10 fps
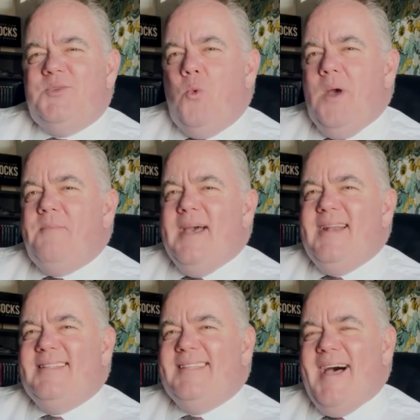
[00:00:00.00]
one bite
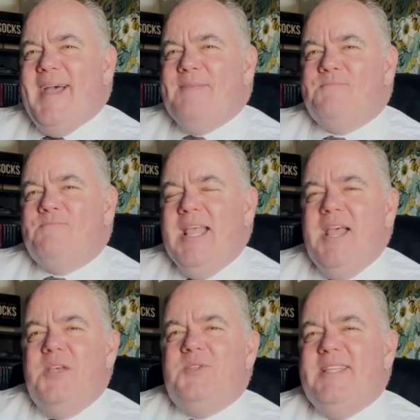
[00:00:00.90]
at a time.
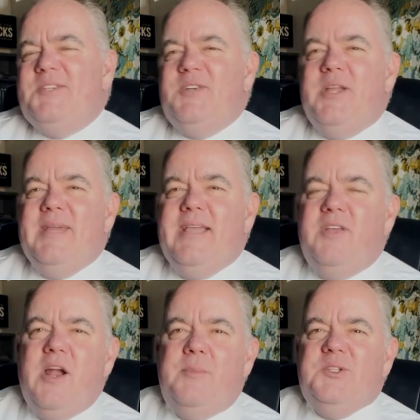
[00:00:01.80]
So, yesterday we gave
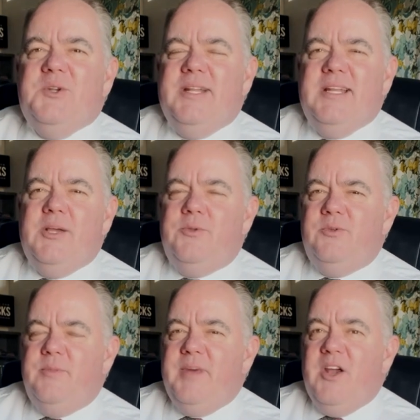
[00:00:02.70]
you an opportunity to go
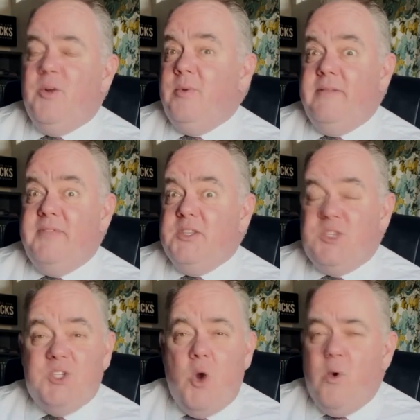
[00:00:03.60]
through the parable of the
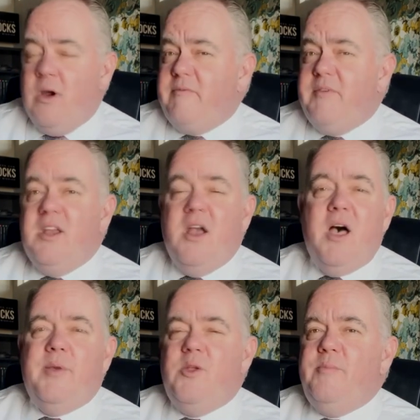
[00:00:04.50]
sower,
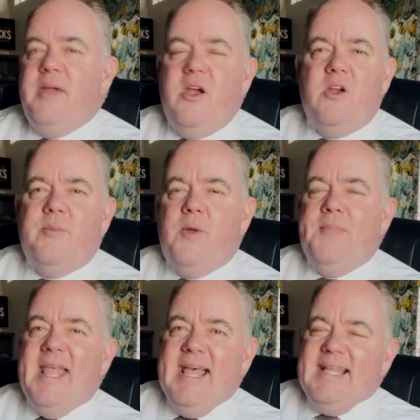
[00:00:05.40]
phenomenal
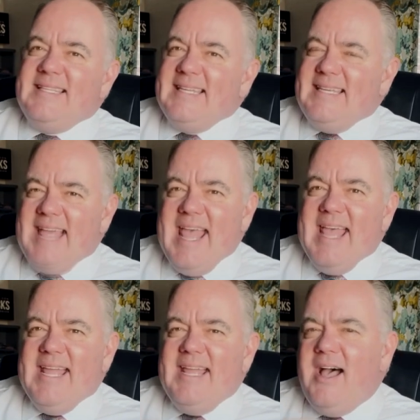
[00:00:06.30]
parable.
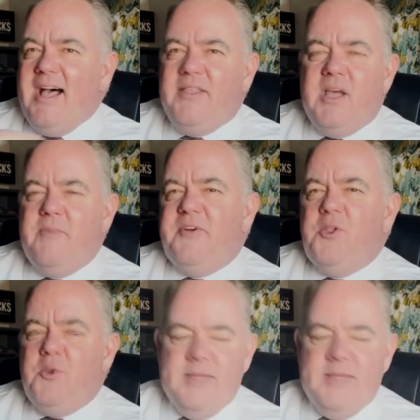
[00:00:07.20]
Today, uh, the Come Follow Me